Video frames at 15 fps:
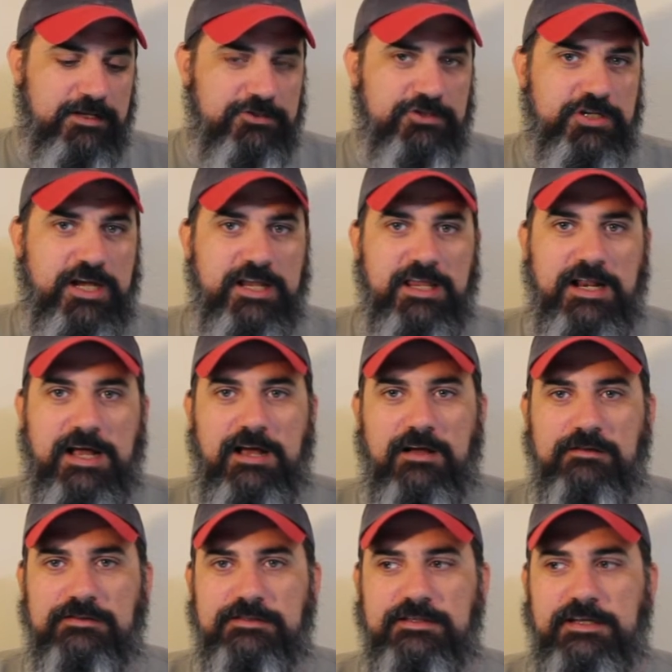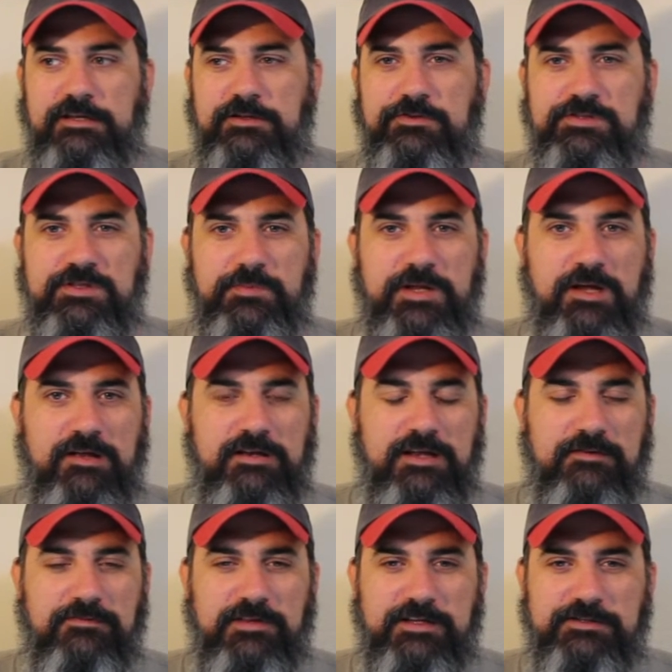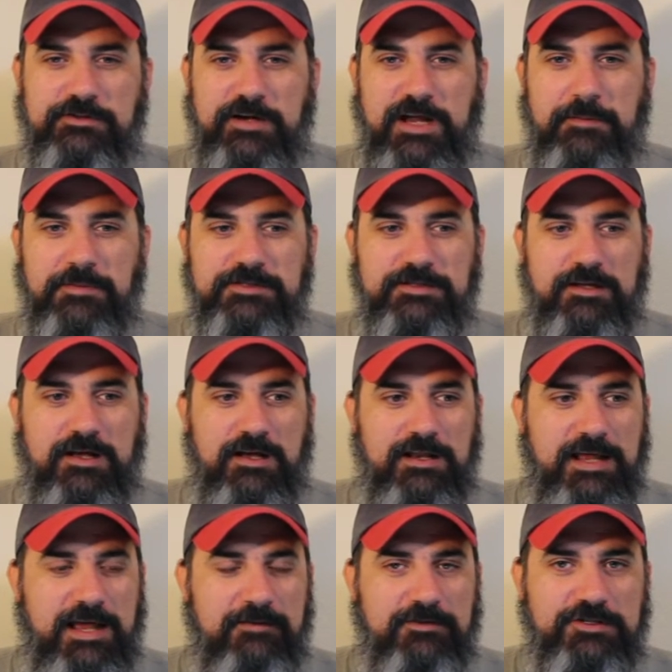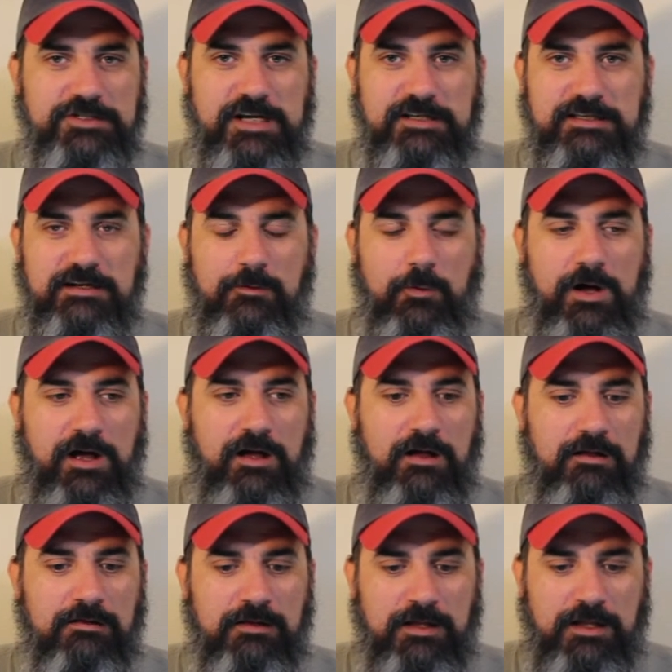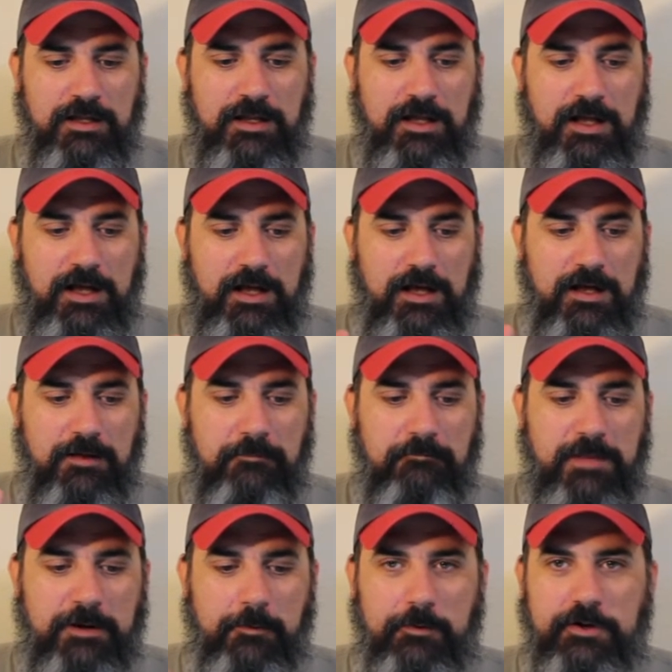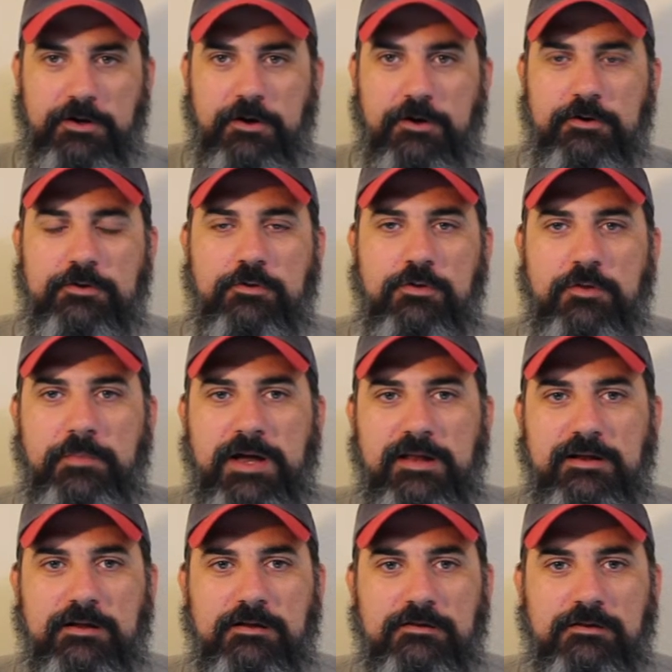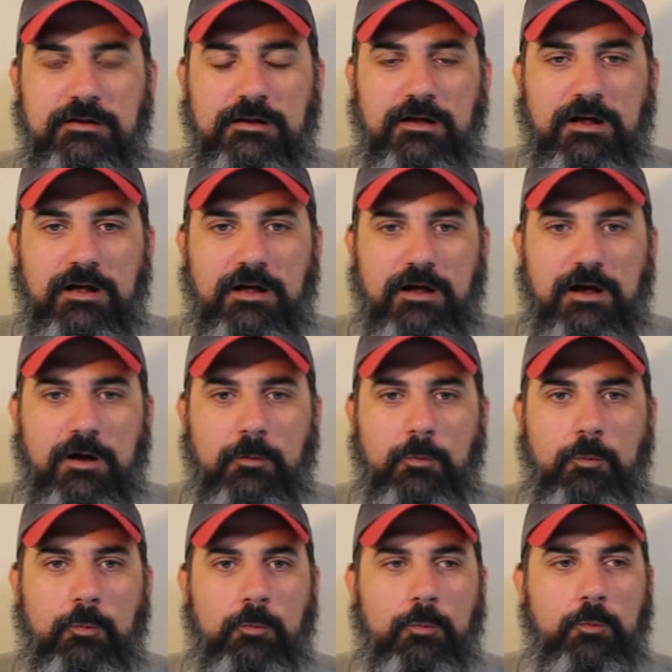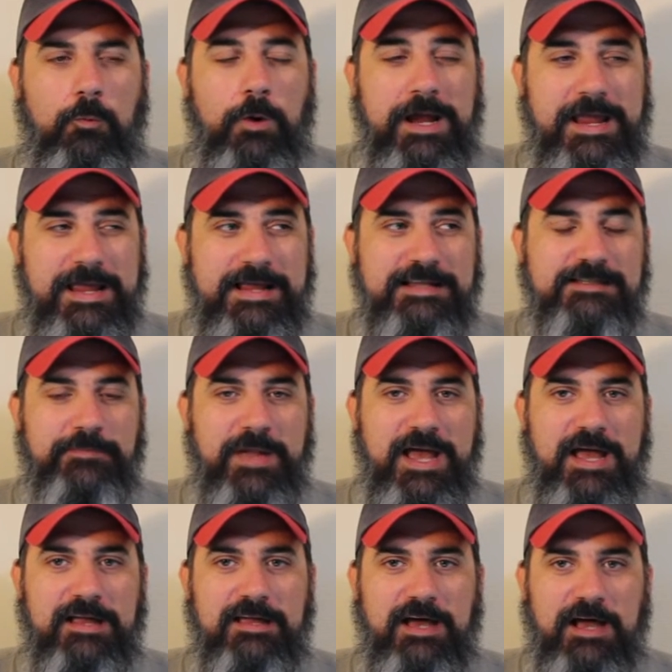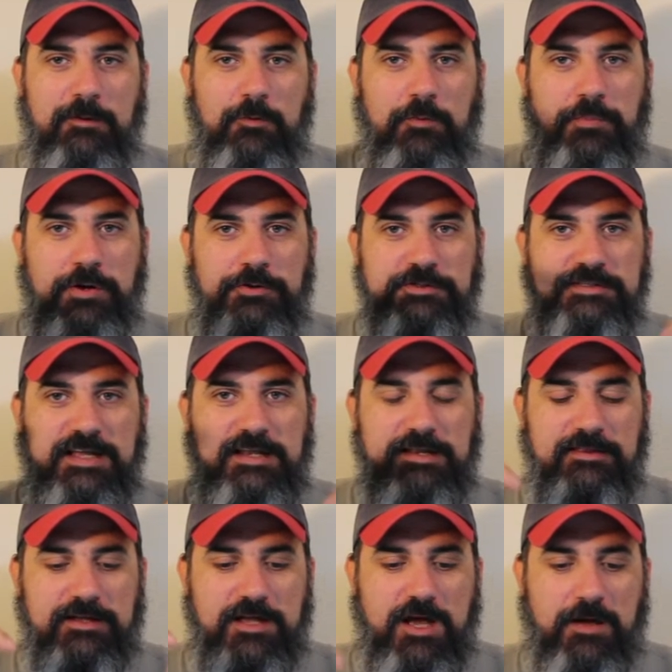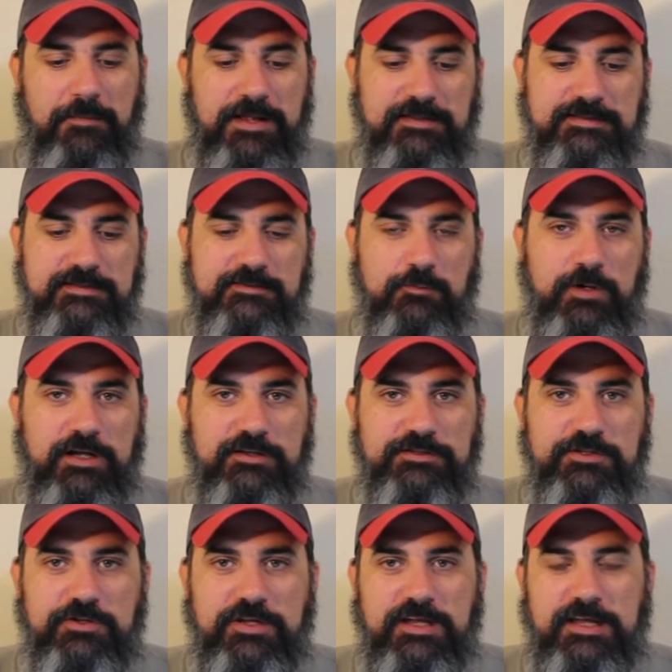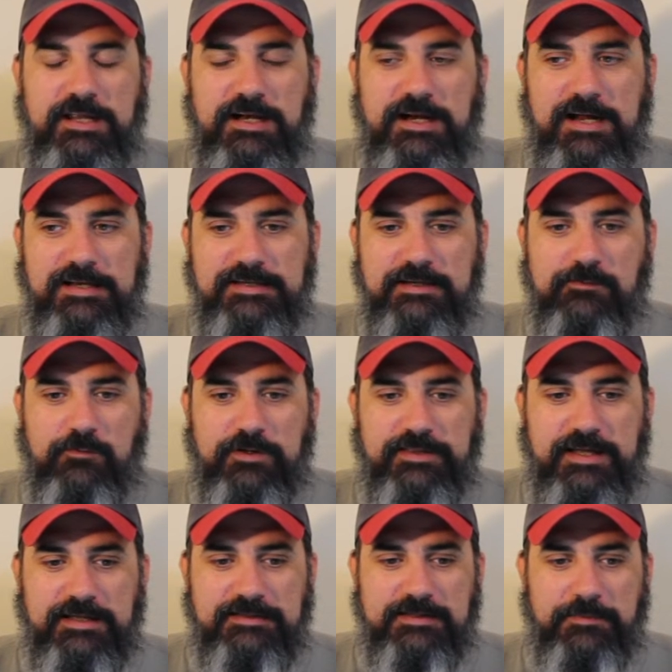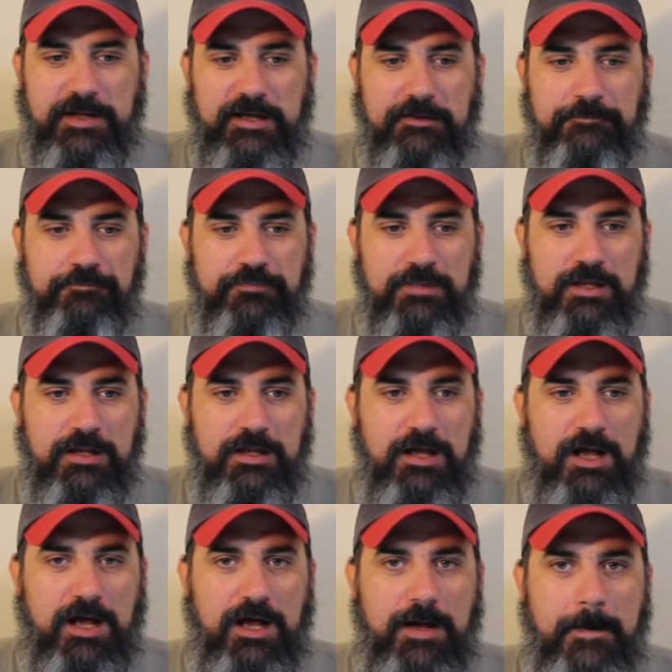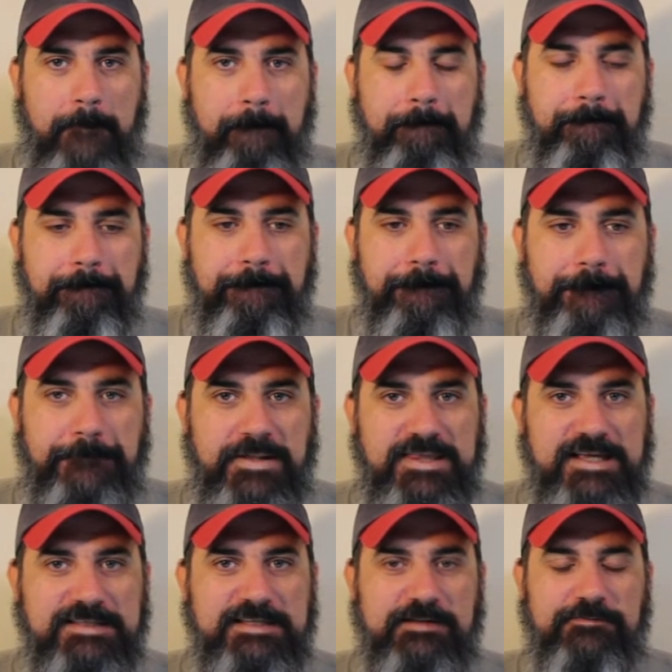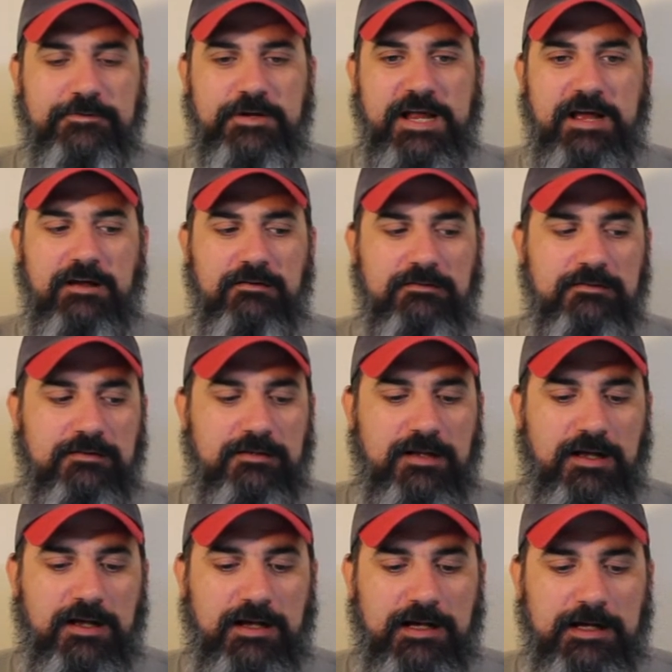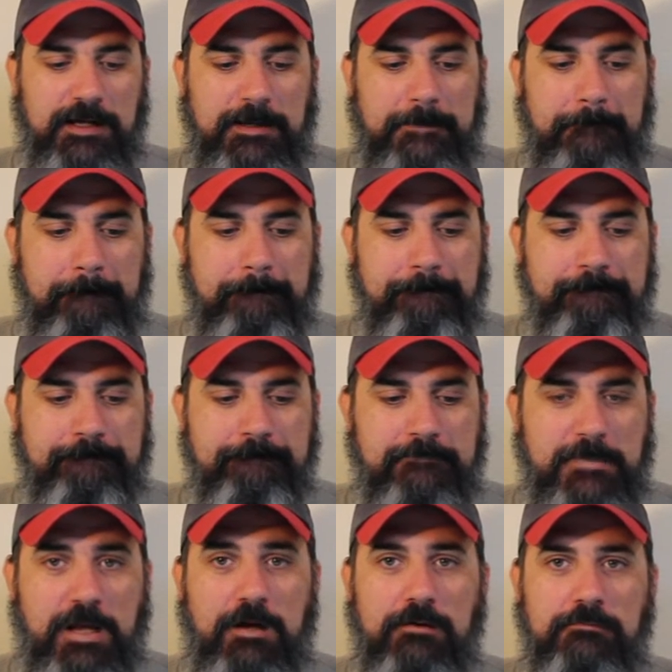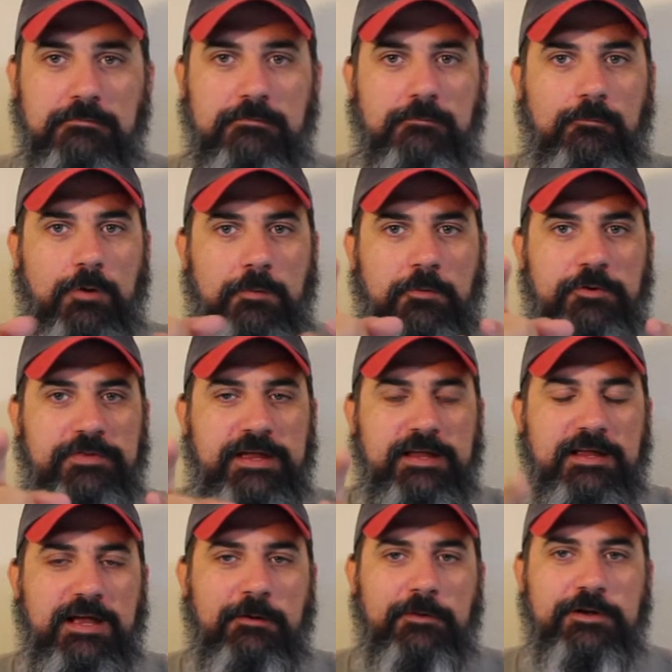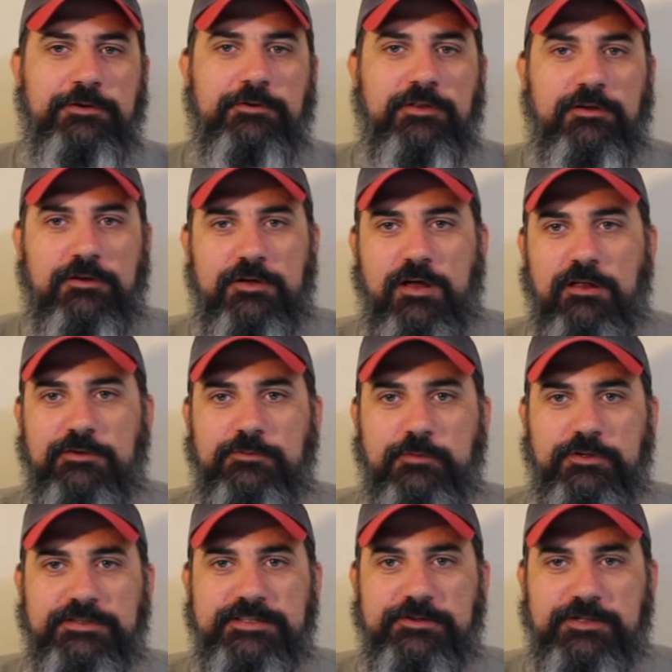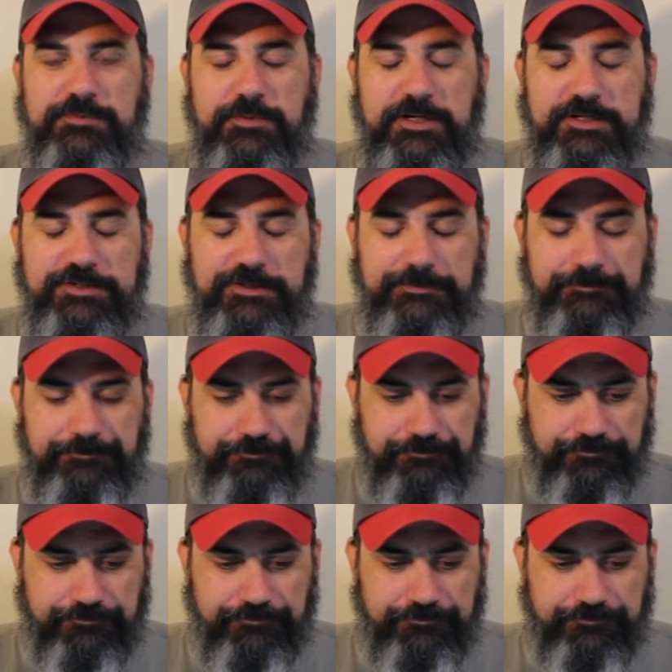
Check it out. It used to be on Netflix or Amazon. I haven't checked in a while. Um, I wrote an article about it uh, a ways back. I will post that in the comments as well so you can get an idea of what that's about. Um, but that's it for now. Um, oh, one more thing. I want to do a little College World Series prediction.